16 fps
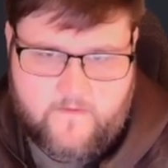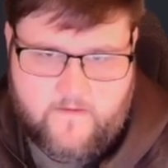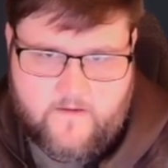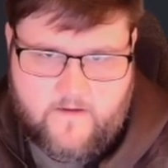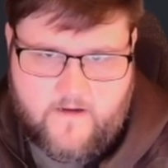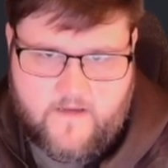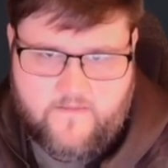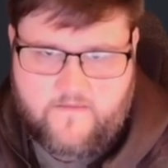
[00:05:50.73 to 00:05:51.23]

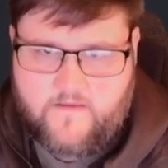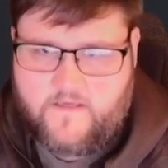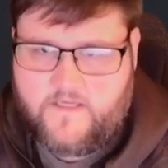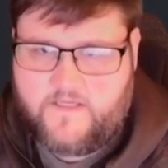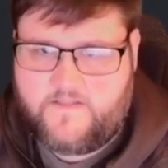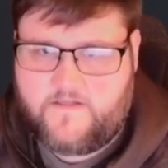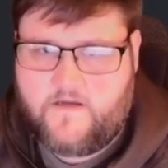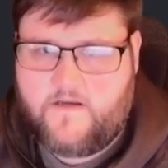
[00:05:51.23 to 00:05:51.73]
I
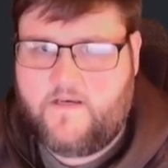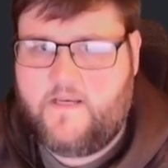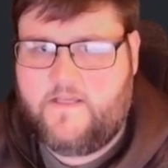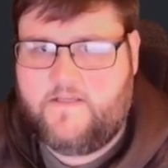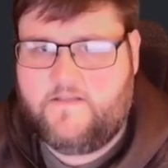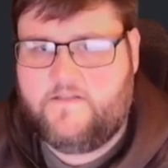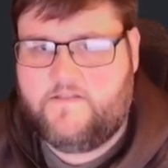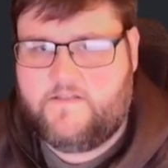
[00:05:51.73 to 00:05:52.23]
think it's
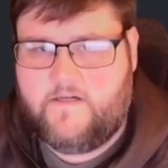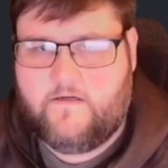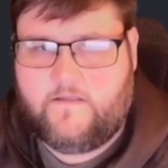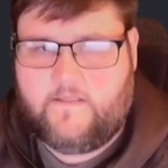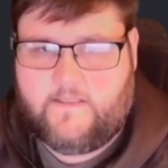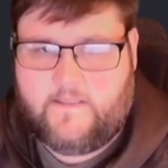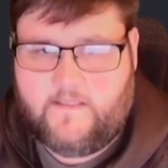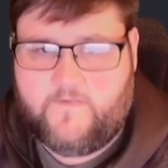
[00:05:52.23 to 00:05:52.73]

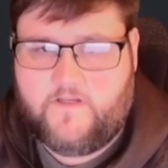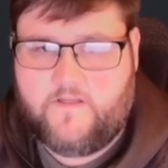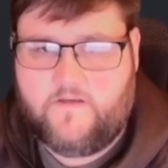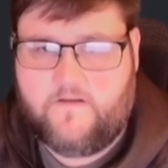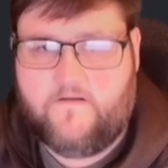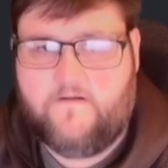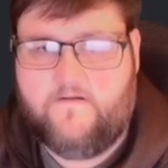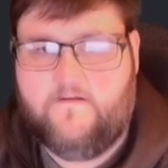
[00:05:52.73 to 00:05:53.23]
unnecessarily
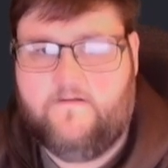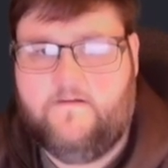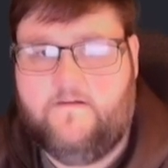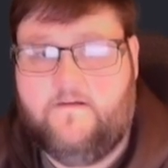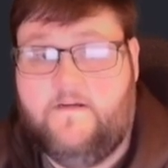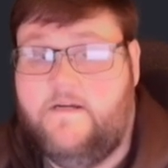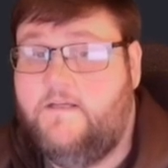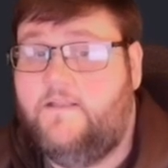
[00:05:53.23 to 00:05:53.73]
limited.
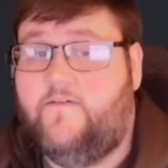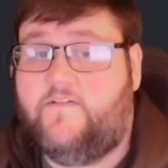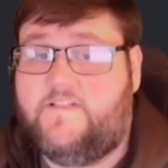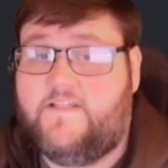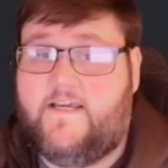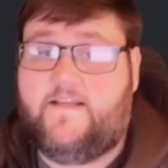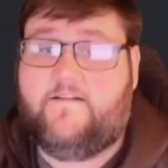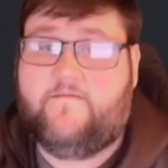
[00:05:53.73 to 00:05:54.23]
Level
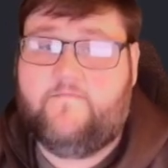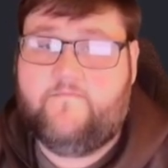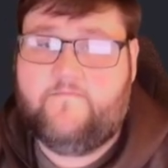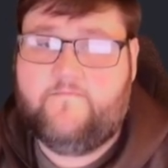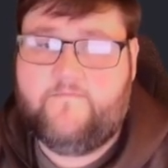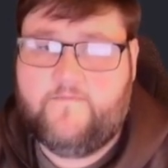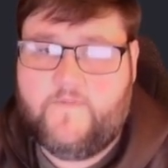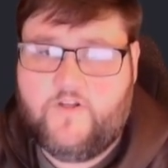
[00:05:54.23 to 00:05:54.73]
10.
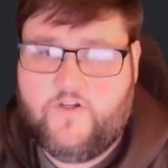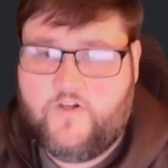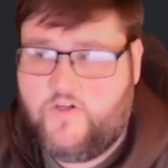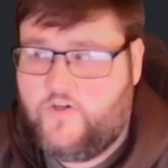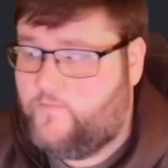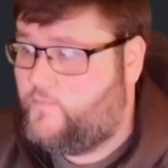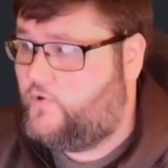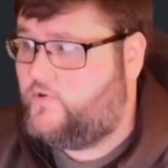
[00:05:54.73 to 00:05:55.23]

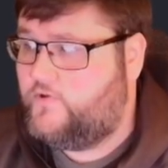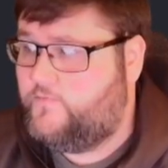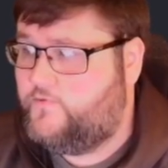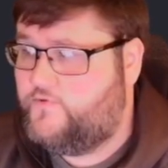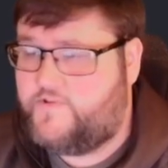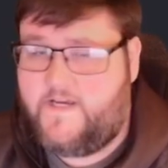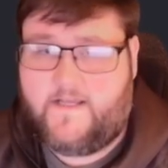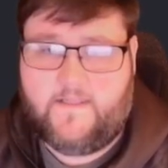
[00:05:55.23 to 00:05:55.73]
Bolder
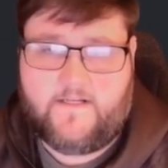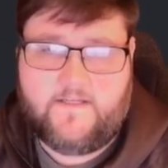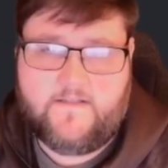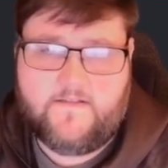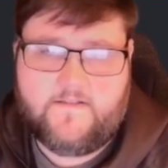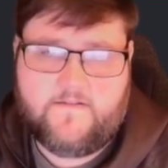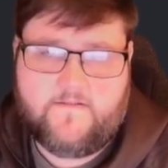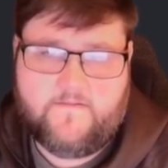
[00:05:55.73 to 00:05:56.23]

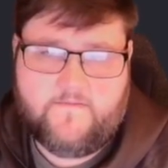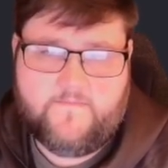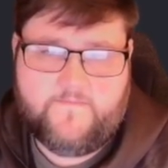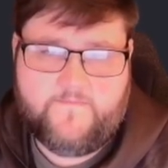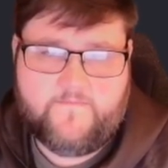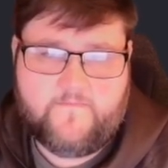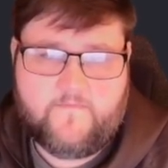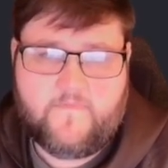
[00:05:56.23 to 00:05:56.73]
Brutalities.
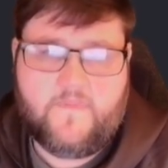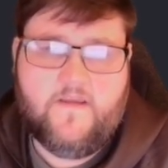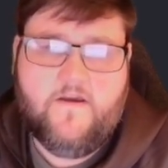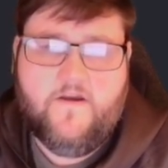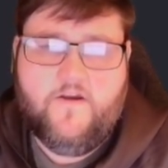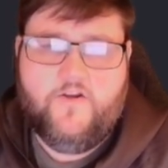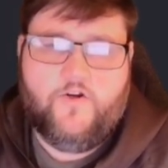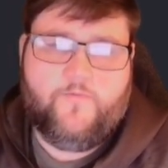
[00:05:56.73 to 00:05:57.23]

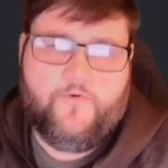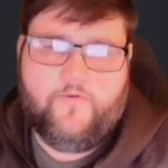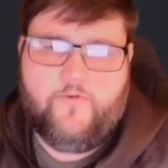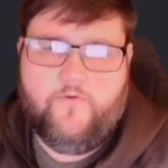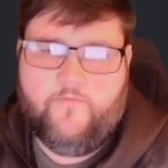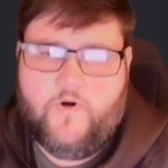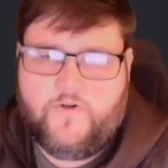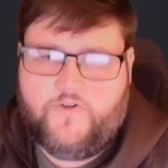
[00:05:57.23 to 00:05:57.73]
Your
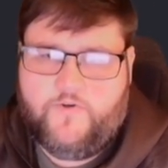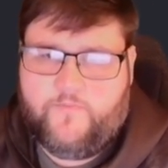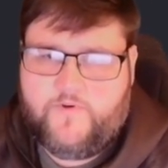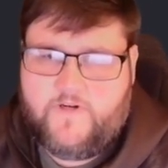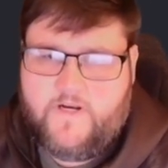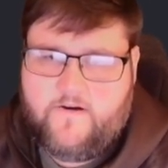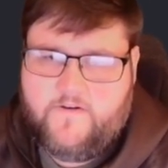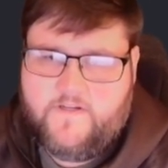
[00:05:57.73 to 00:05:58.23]
brutal martial
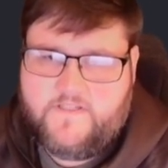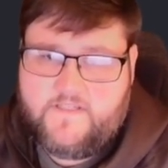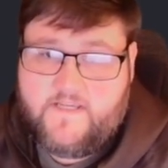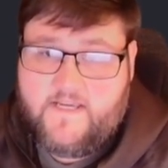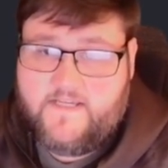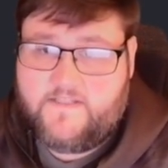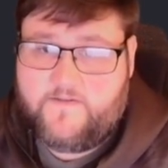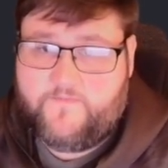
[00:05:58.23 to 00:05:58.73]

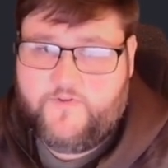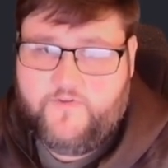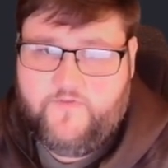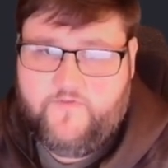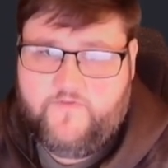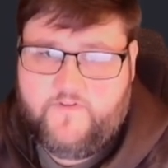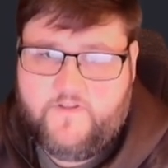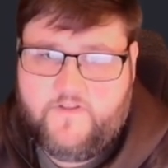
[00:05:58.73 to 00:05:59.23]
prowess has
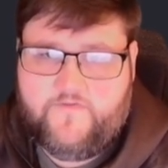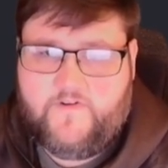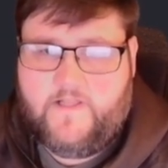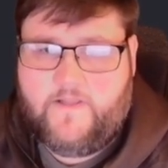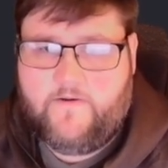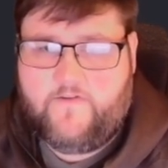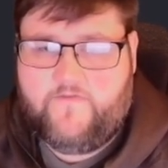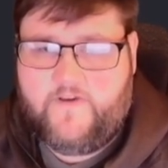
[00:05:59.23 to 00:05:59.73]
improved. The
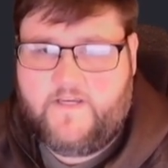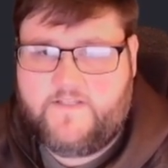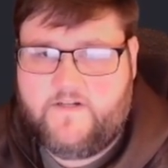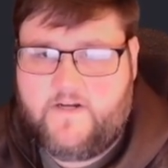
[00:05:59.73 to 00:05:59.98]
following effects are